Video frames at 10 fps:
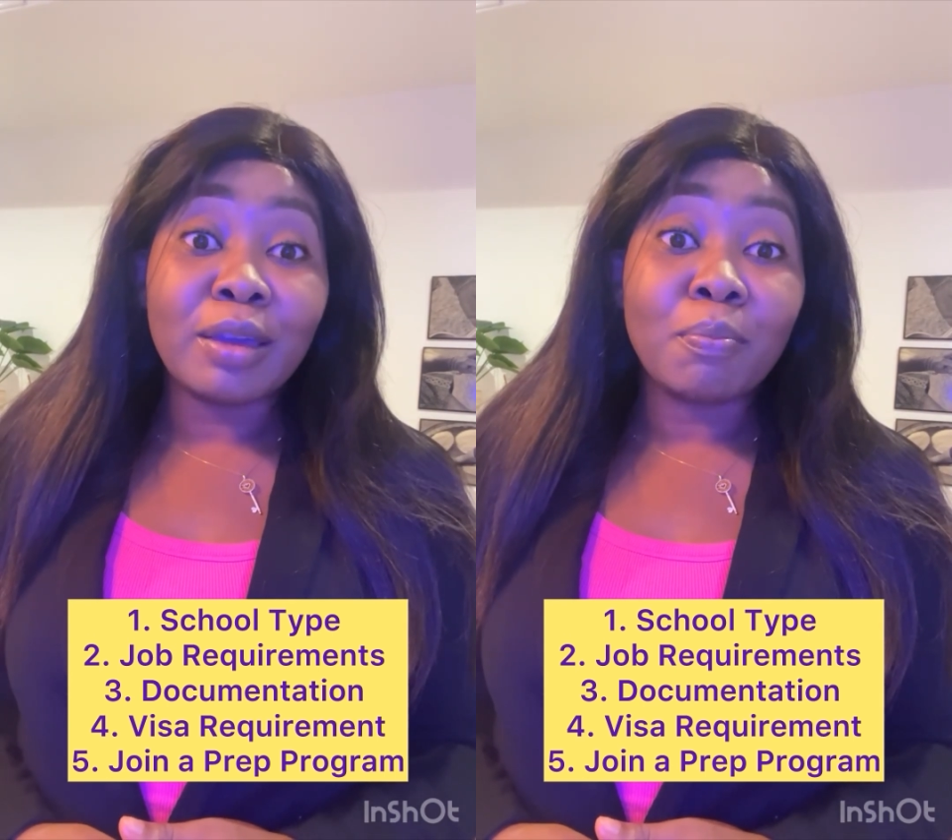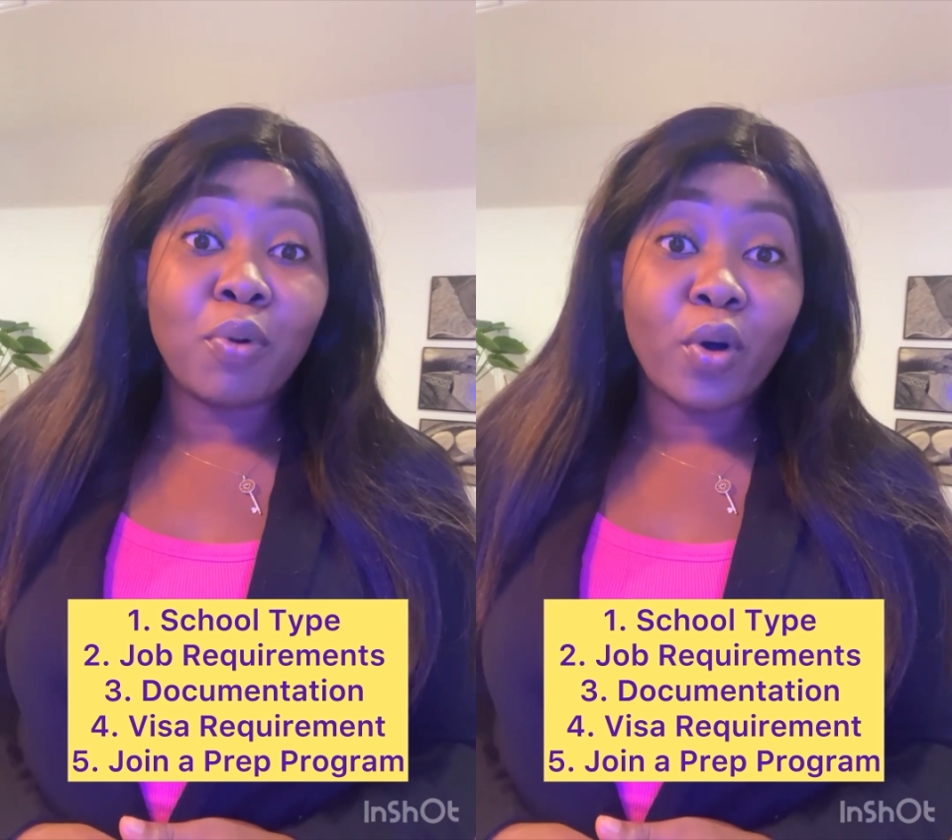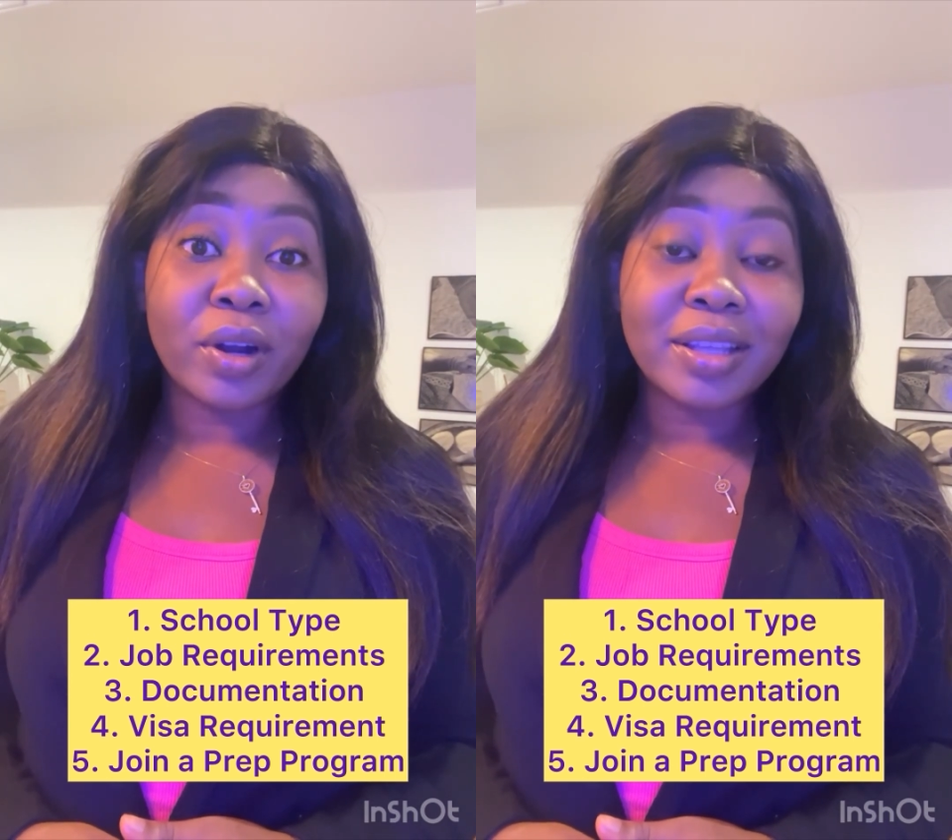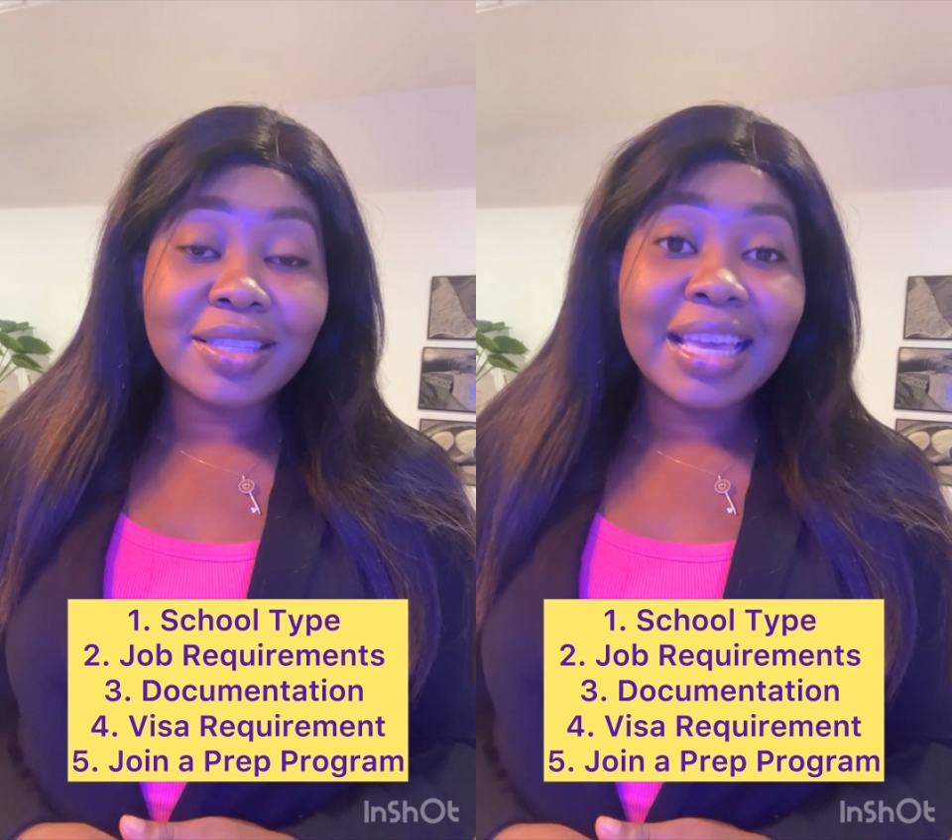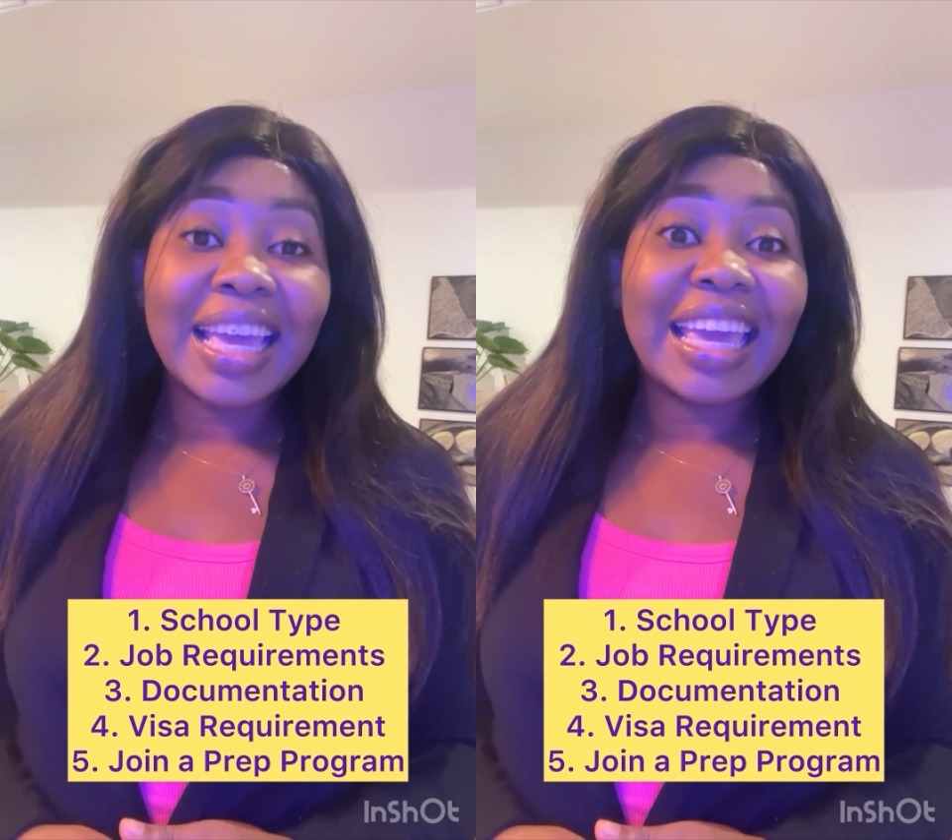
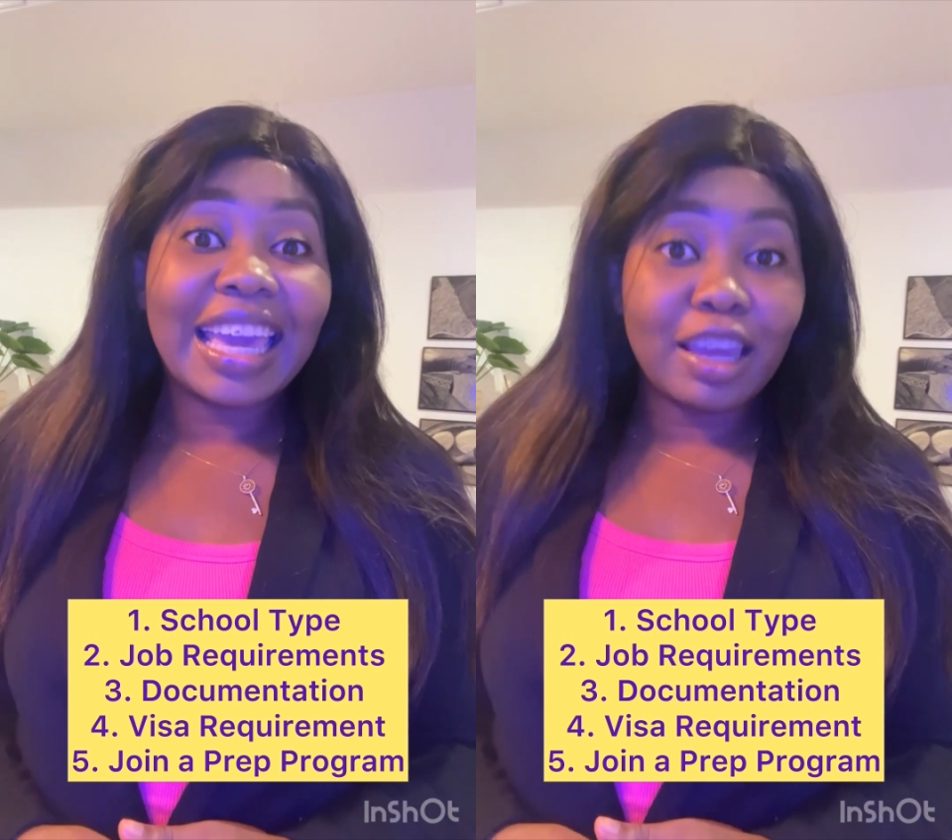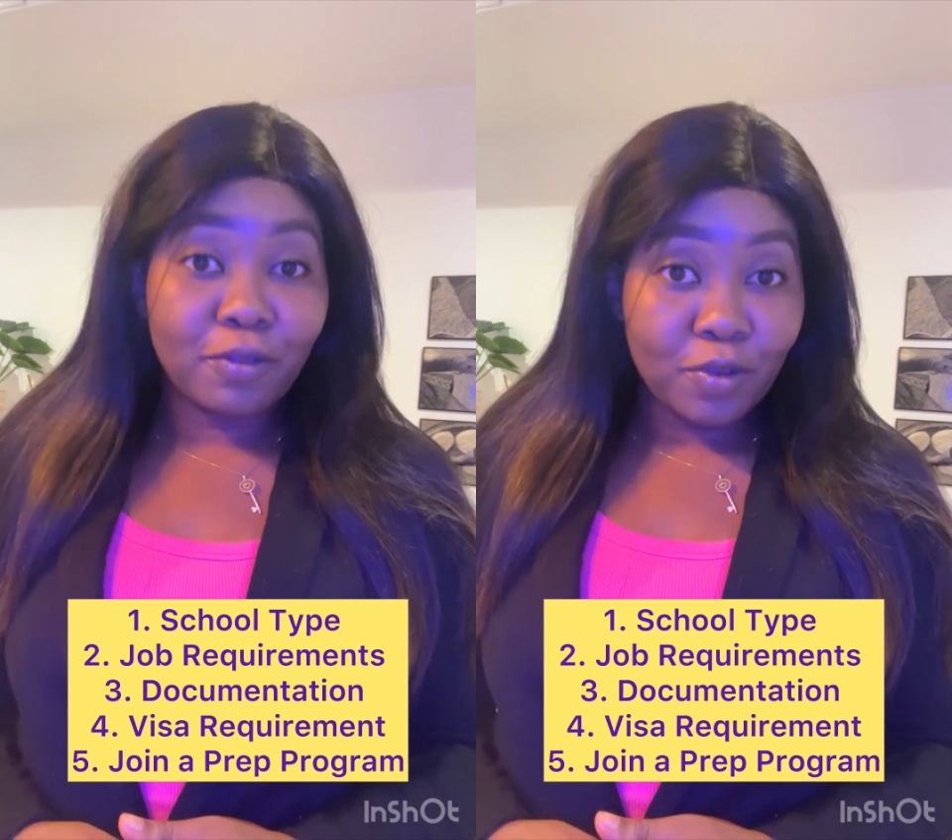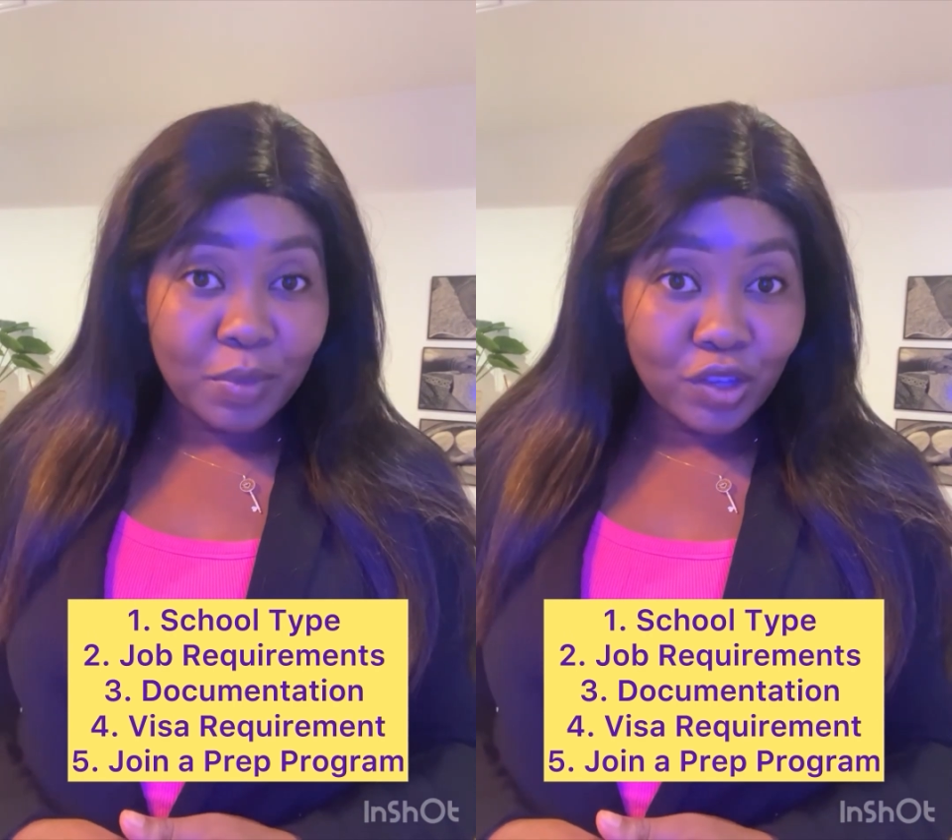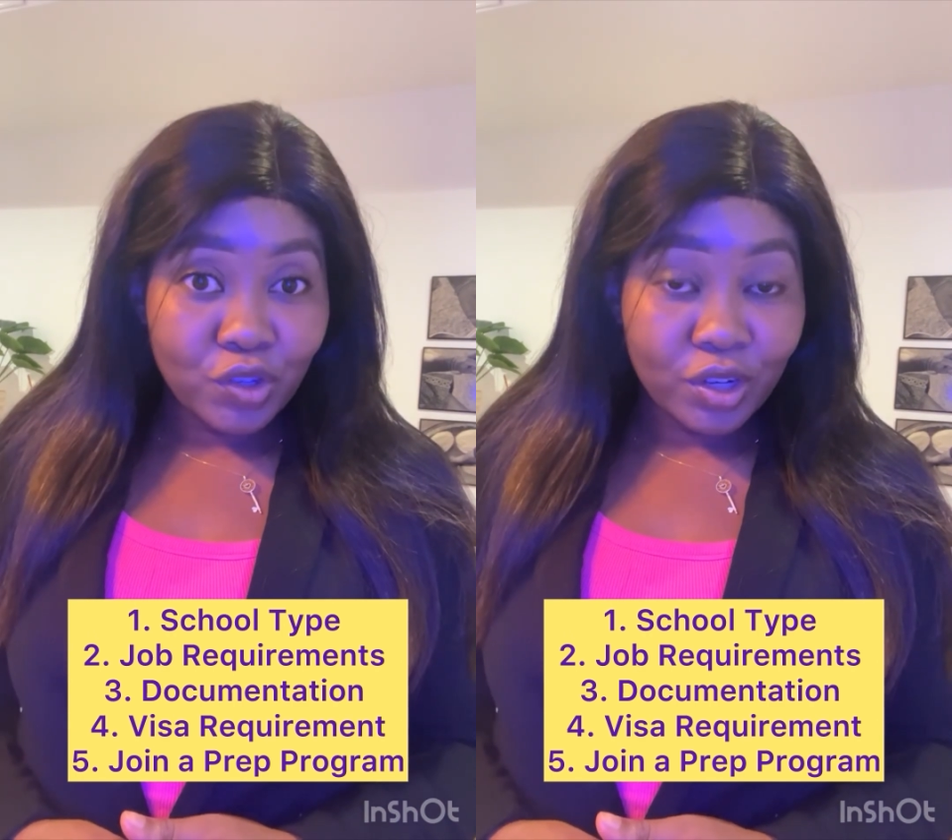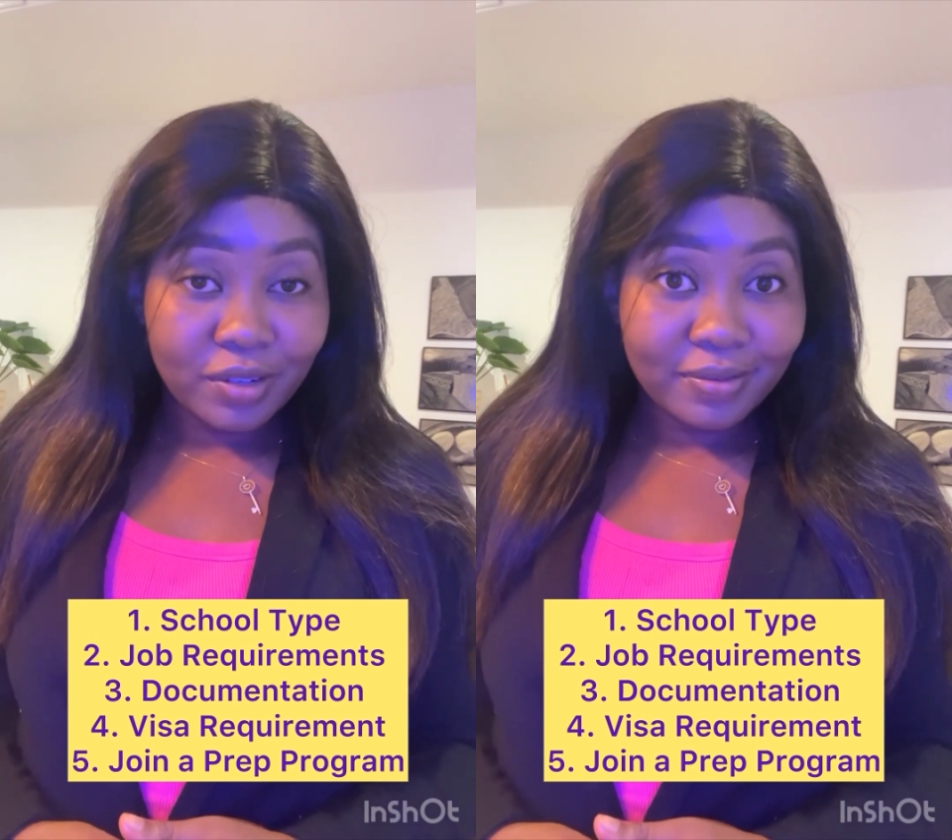important information.